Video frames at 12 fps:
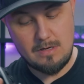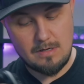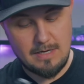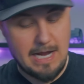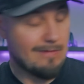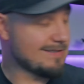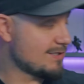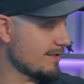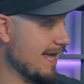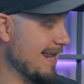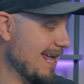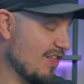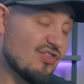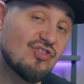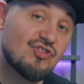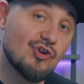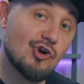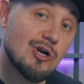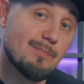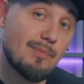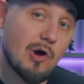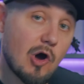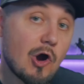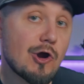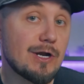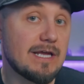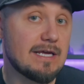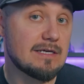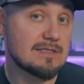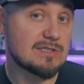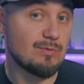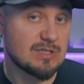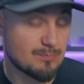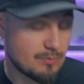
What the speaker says: Now let's look at a third-party Switch